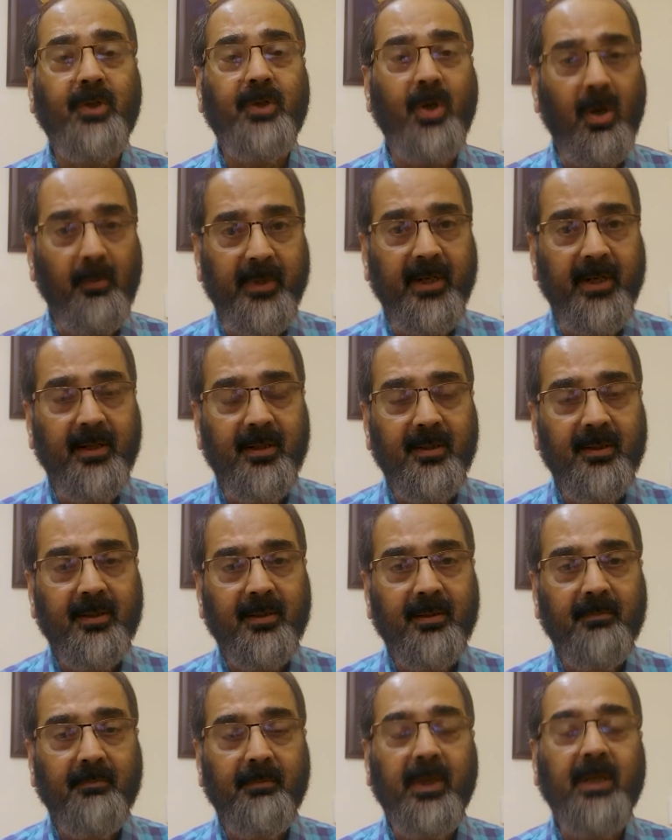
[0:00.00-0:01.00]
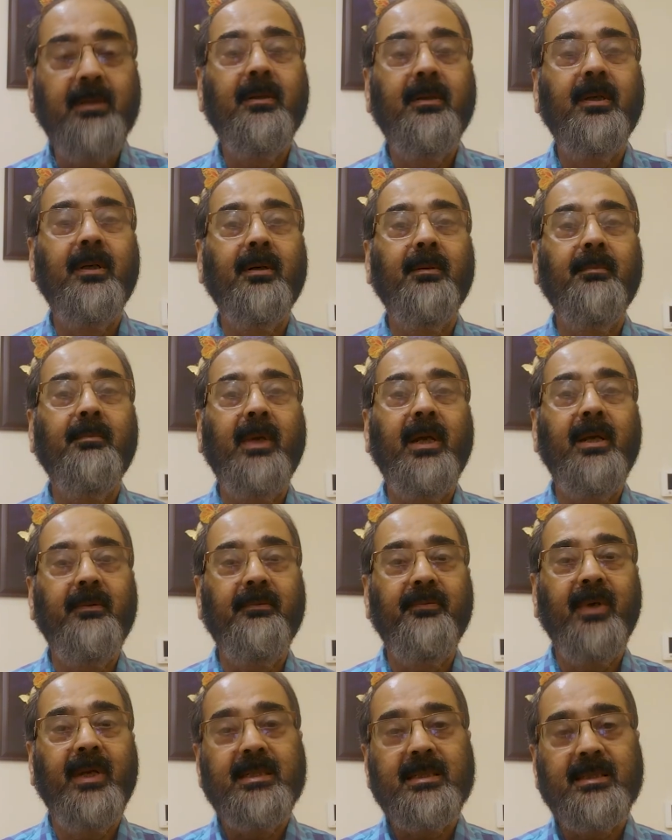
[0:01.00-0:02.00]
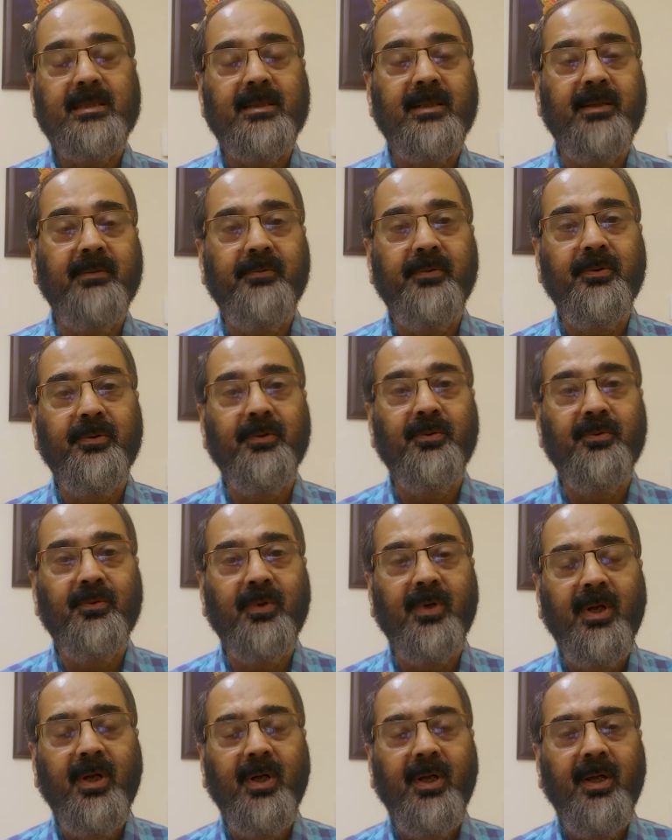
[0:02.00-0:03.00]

topic, but my friends, if you